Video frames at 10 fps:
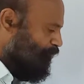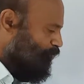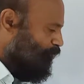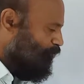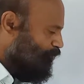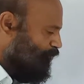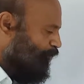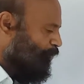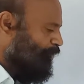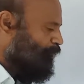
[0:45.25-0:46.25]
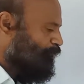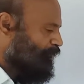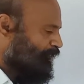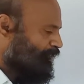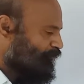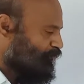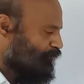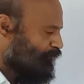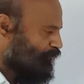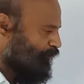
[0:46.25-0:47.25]
So 0 into z
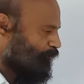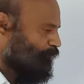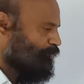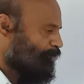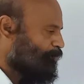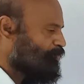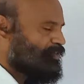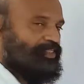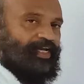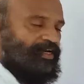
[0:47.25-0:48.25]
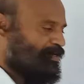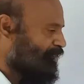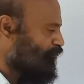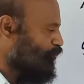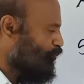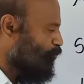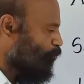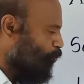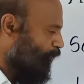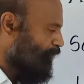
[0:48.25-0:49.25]
is 0. Suppose the scalar is
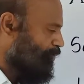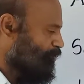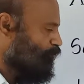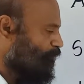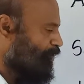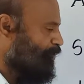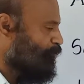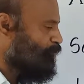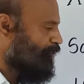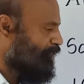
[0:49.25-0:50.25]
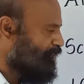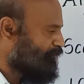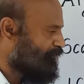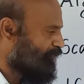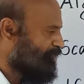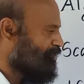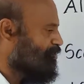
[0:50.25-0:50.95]
1. So 1 into z is z.